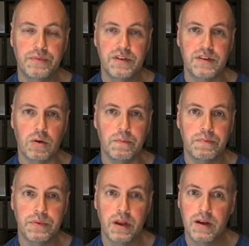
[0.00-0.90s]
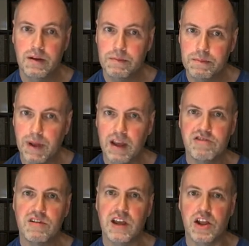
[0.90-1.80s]
So pay
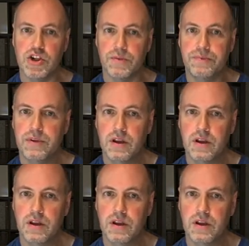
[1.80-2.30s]
extra attention